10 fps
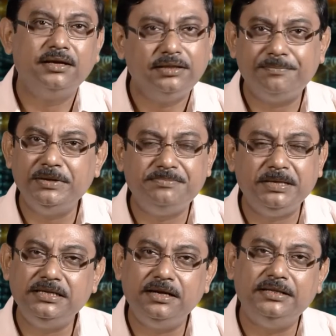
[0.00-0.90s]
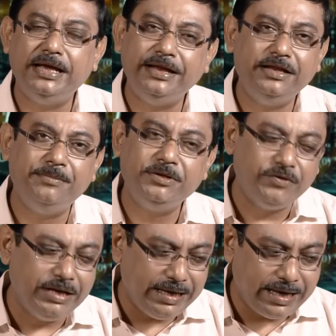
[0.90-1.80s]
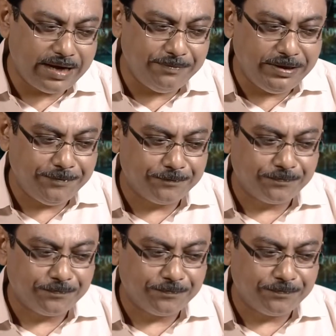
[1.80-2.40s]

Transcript: that means basically the area between a and b.